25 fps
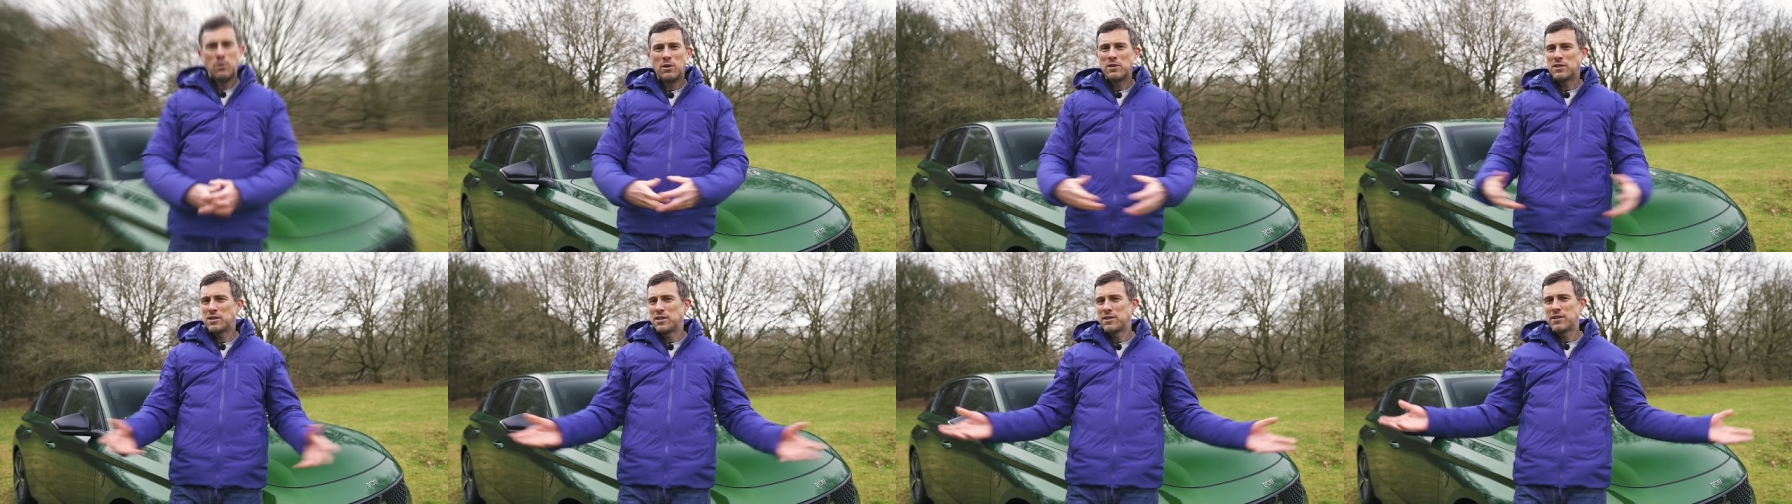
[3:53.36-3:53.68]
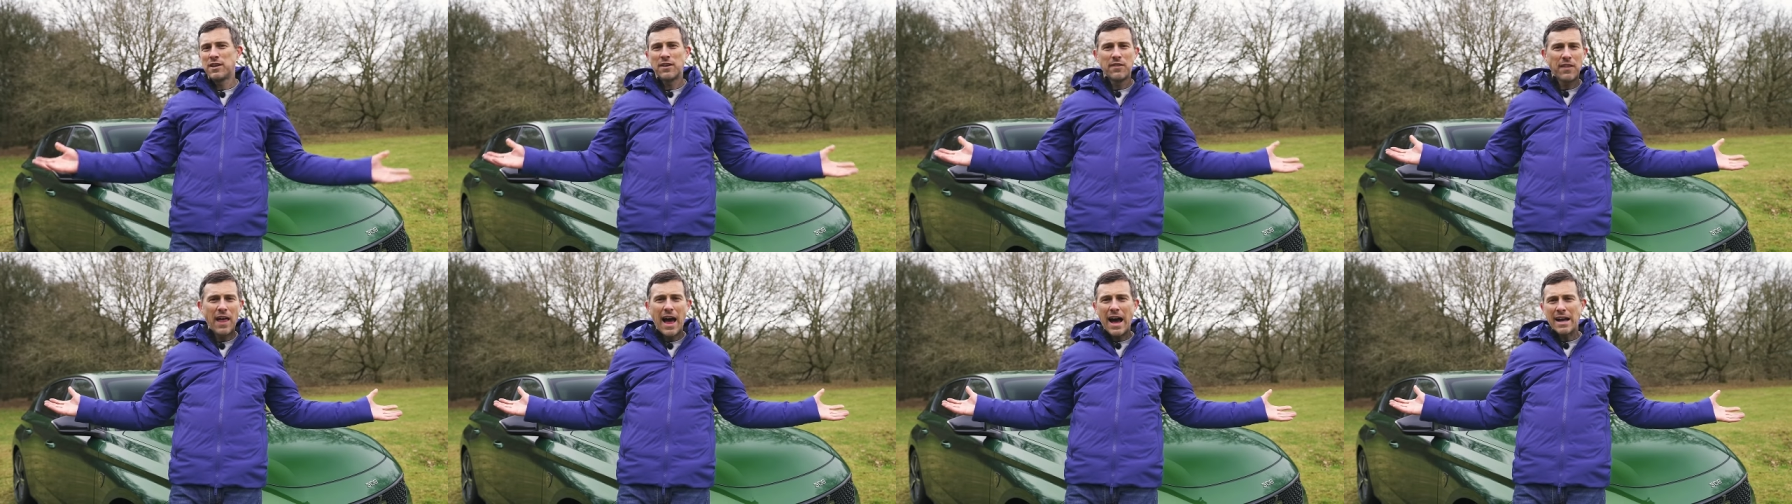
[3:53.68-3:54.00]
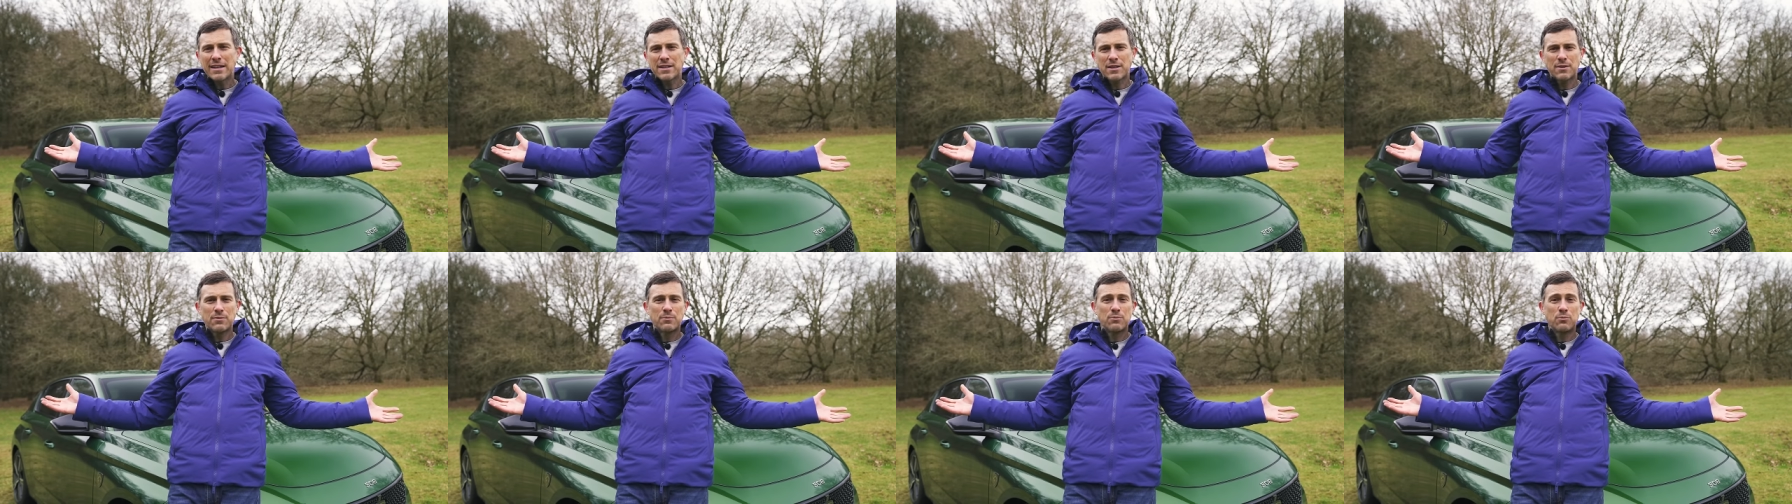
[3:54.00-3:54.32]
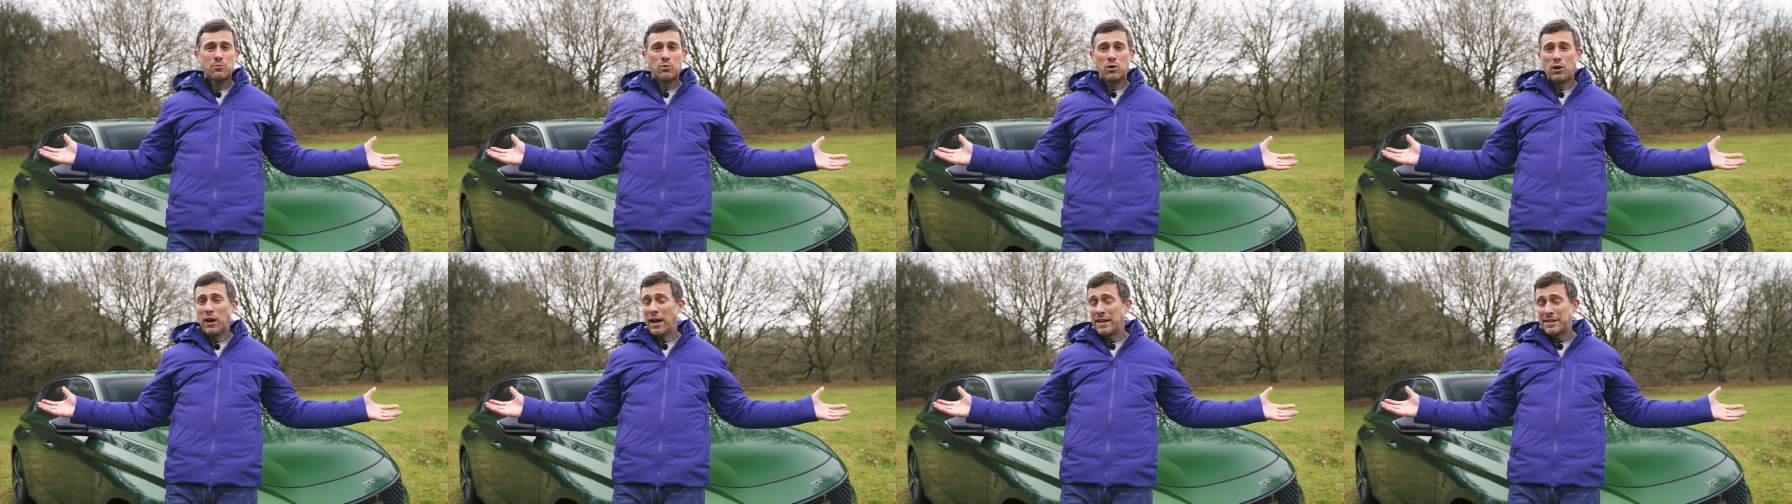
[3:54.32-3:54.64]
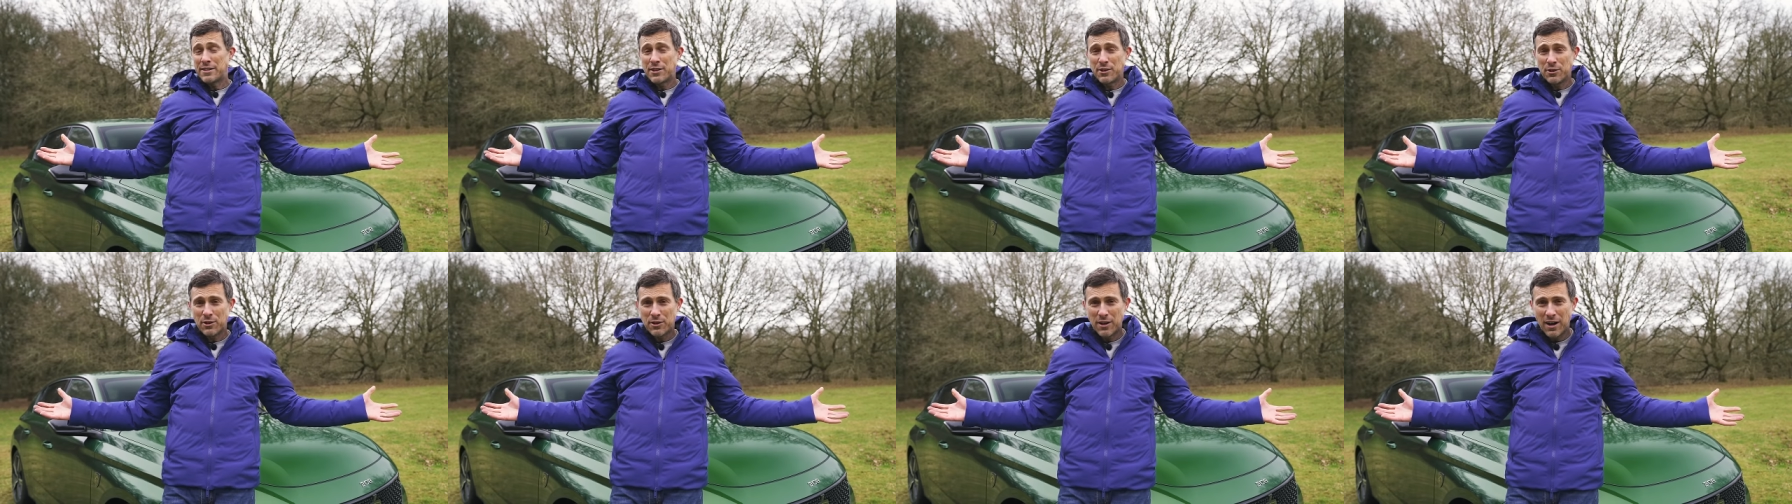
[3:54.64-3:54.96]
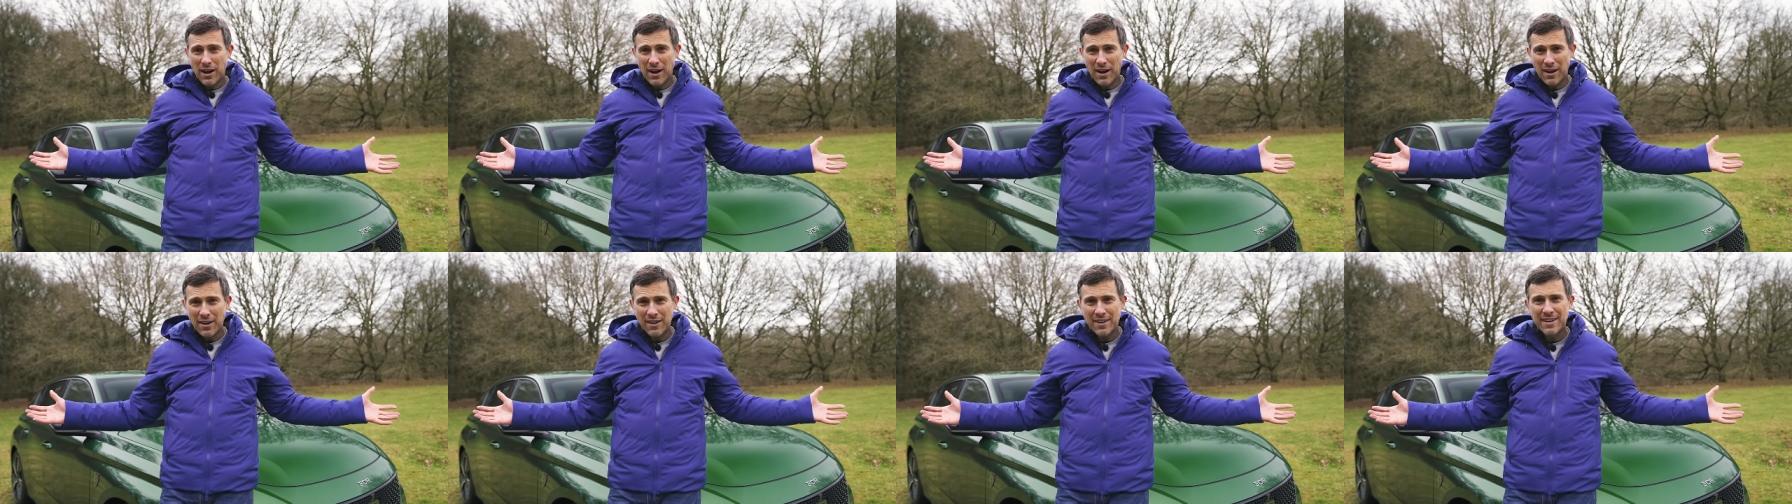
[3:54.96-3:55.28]
Once you've done that, we'll enter your
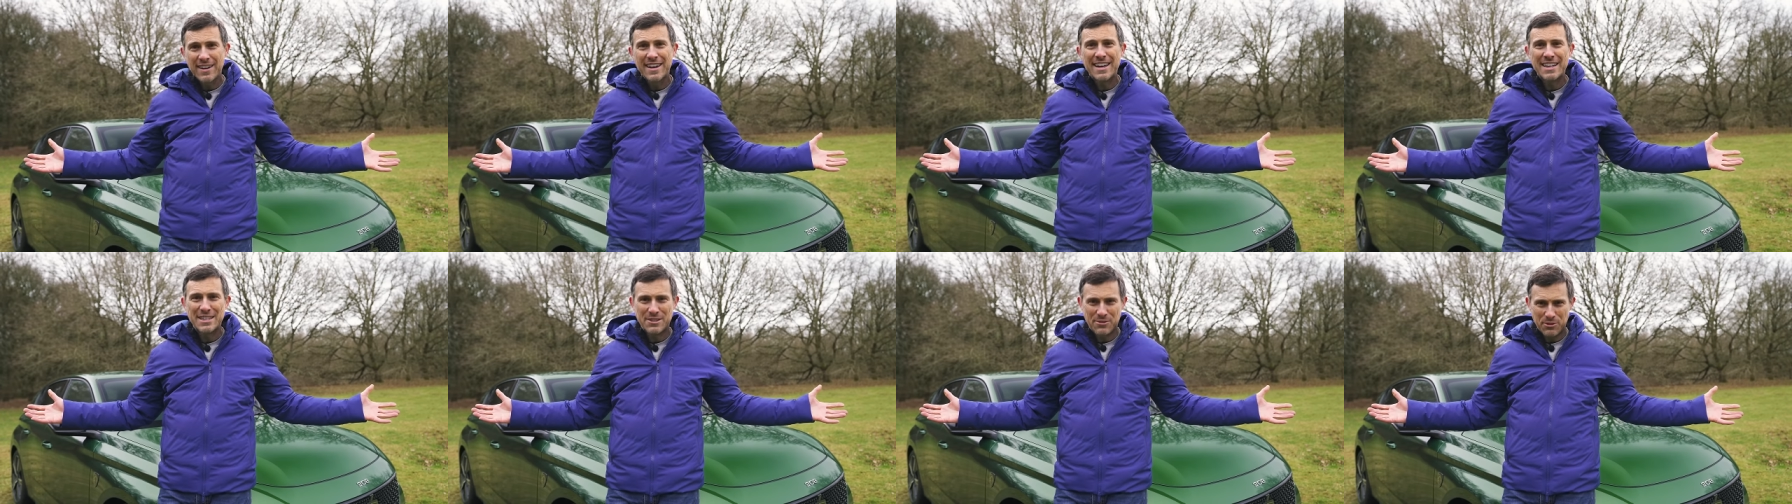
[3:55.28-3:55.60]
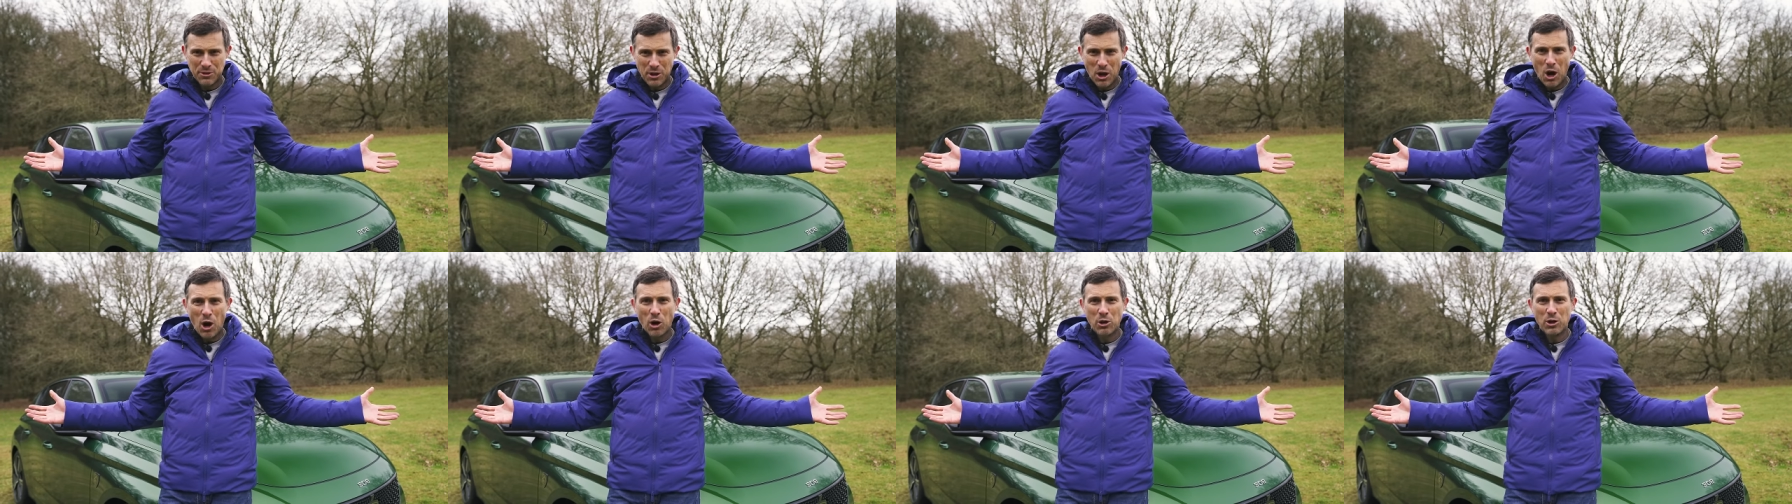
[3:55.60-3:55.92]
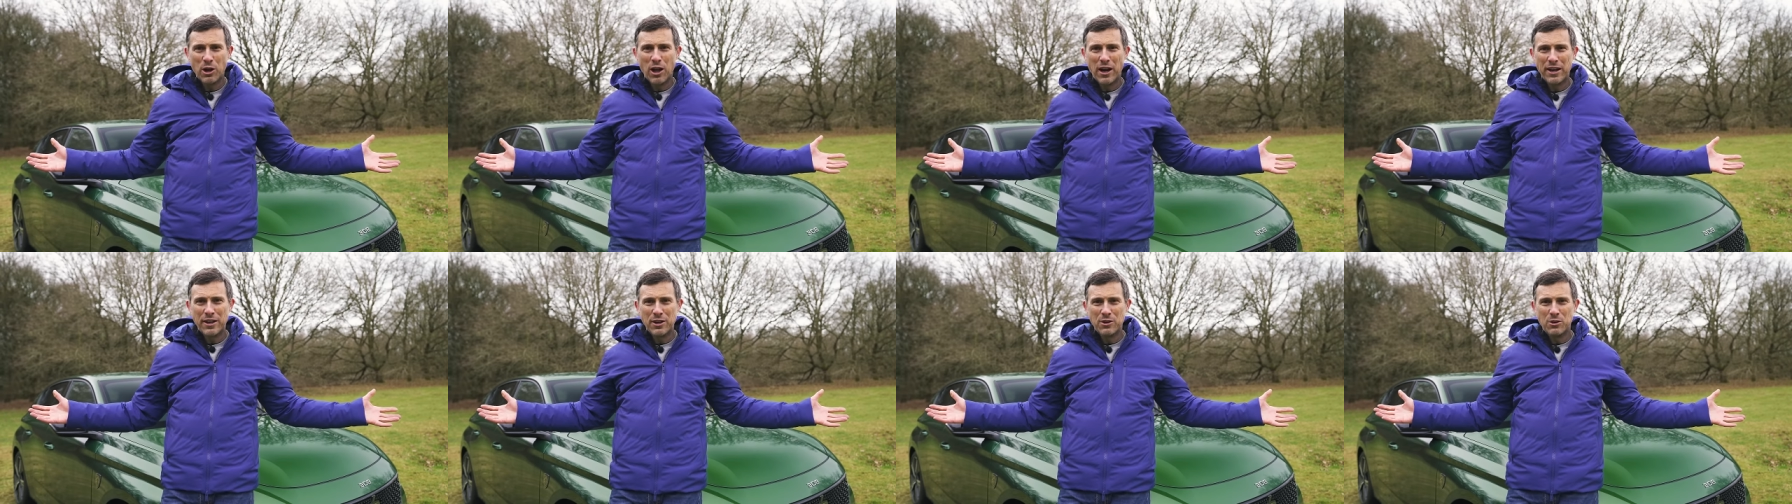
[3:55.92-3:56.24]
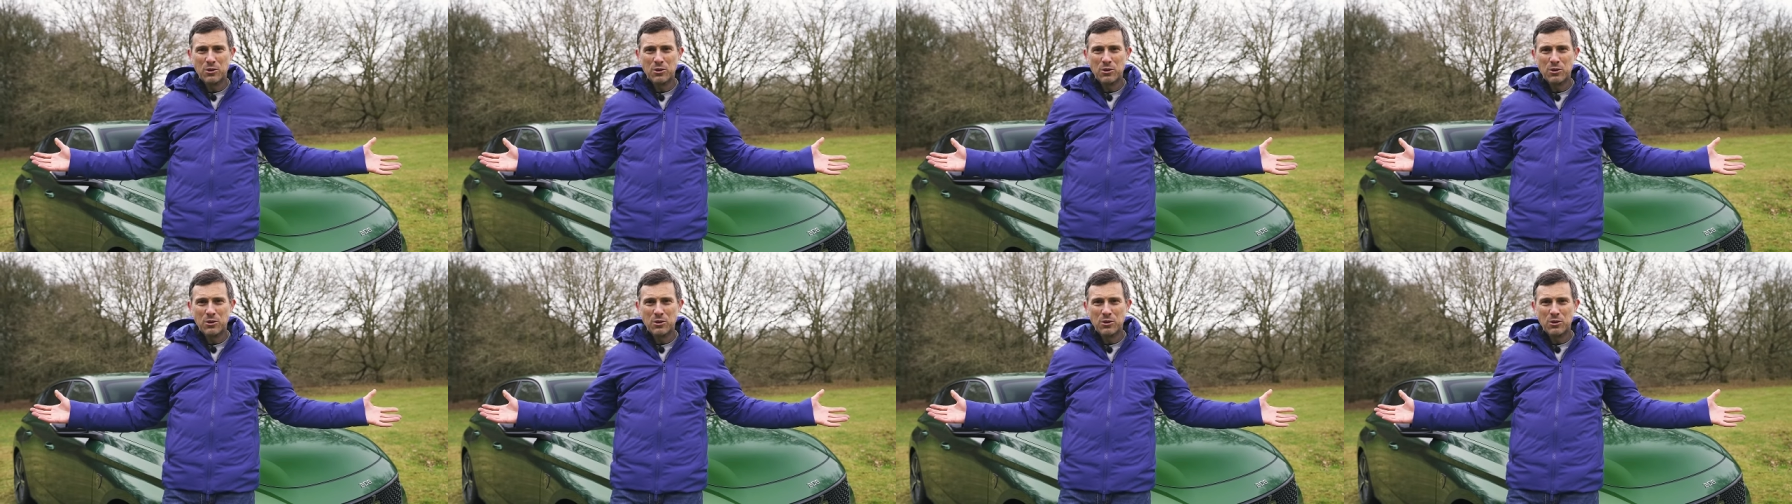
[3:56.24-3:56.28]
car into an online